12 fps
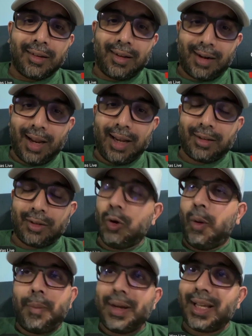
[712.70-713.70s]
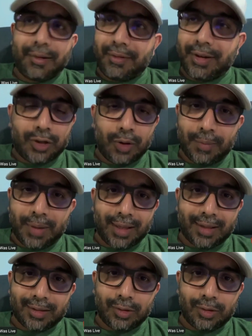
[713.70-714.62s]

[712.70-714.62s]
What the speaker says: Alright? Nobody can read your mind.